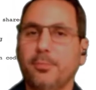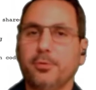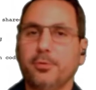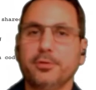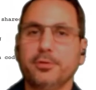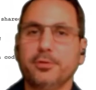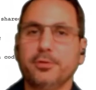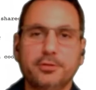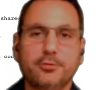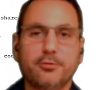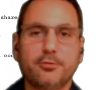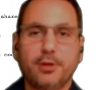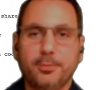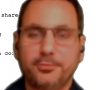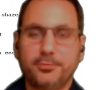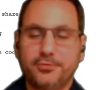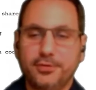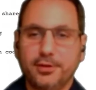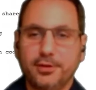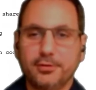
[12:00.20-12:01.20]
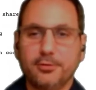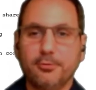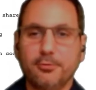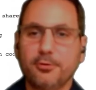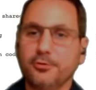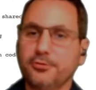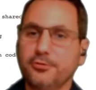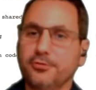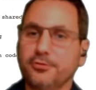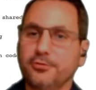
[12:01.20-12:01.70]
an interrupt signal
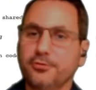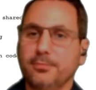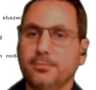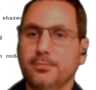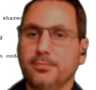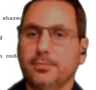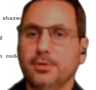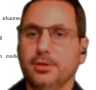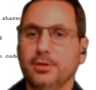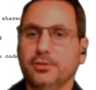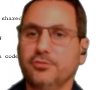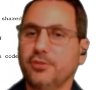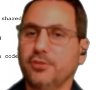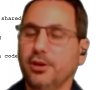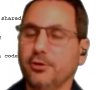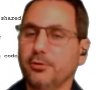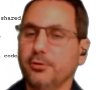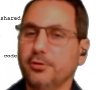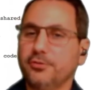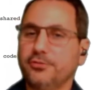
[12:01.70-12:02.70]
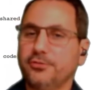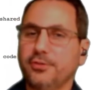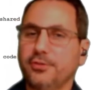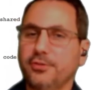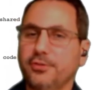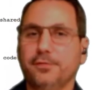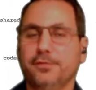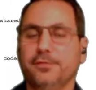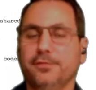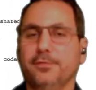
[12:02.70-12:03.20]
is generally
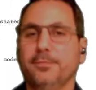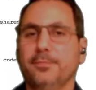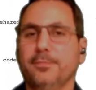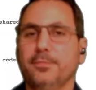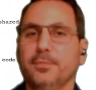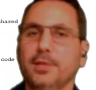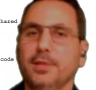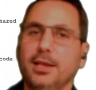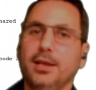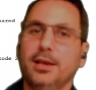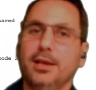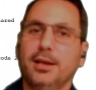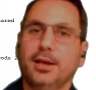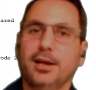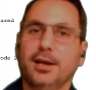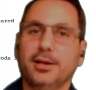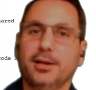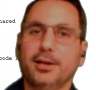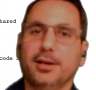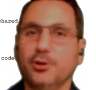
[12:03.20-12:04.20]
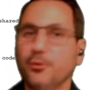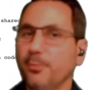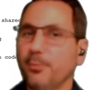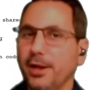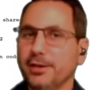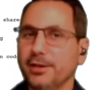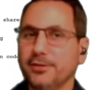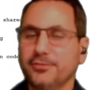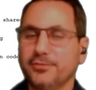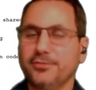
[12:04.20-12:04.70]
safe. A kill
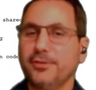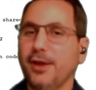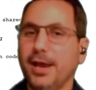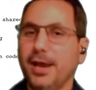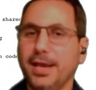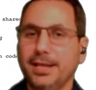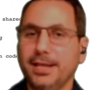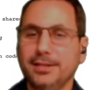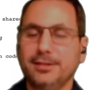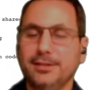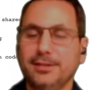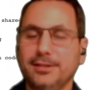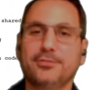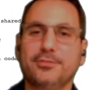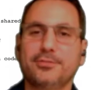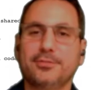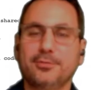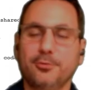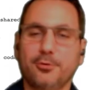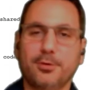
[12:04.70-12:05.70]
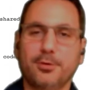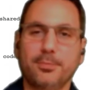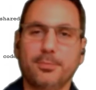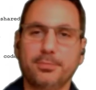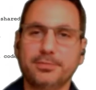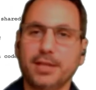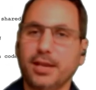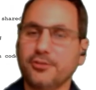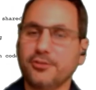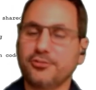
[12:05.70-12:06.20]
-9 is, or a
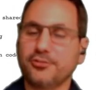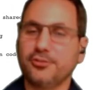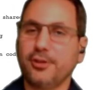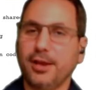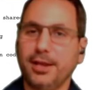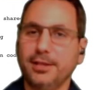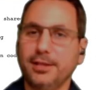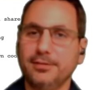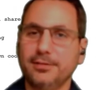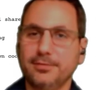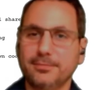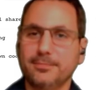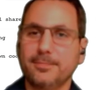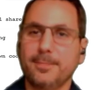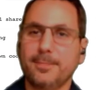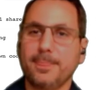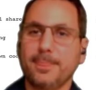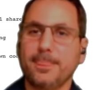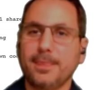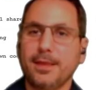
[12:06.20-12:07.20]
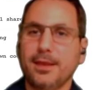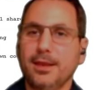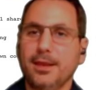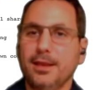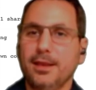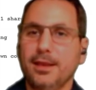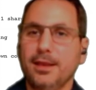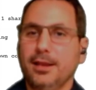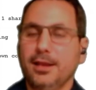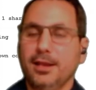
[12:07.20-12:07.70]
-9
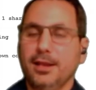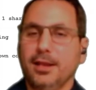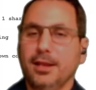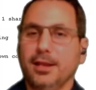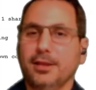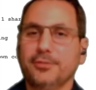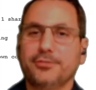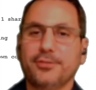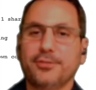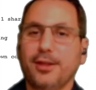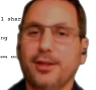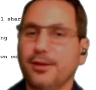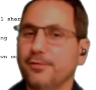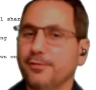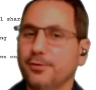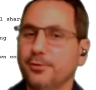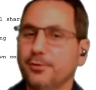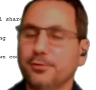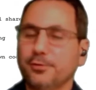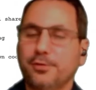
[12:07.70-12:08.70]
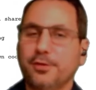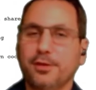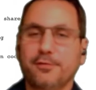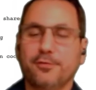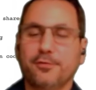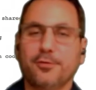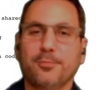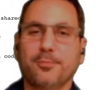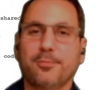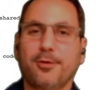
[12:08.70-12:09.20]
is not a good thing
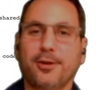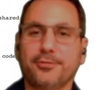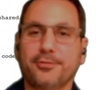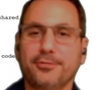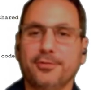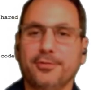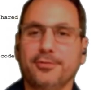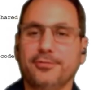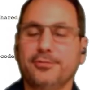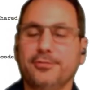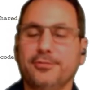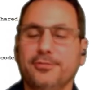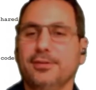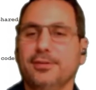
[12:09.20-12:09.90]
for a process.